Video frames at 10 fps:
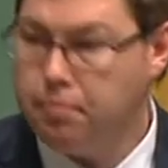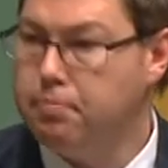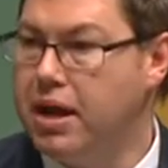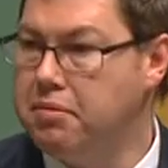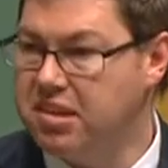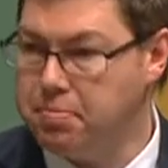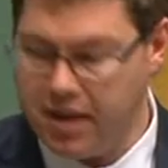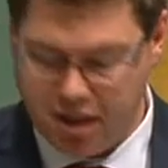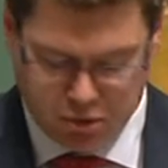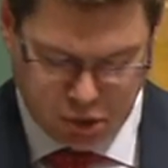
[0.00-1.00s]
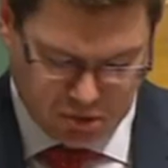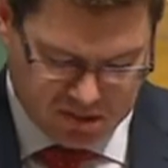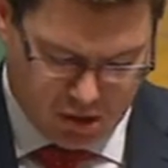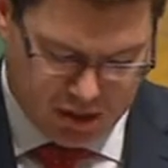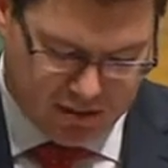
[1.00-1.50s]
Madam Speaker, I would
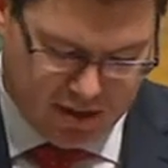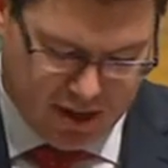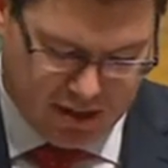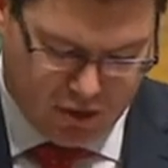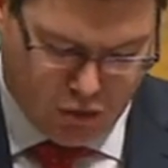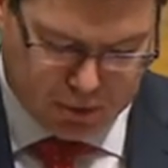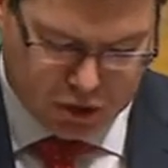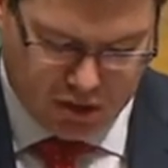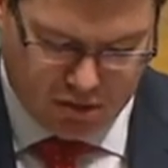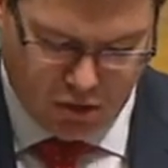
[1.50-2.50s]
also like to take the opportunity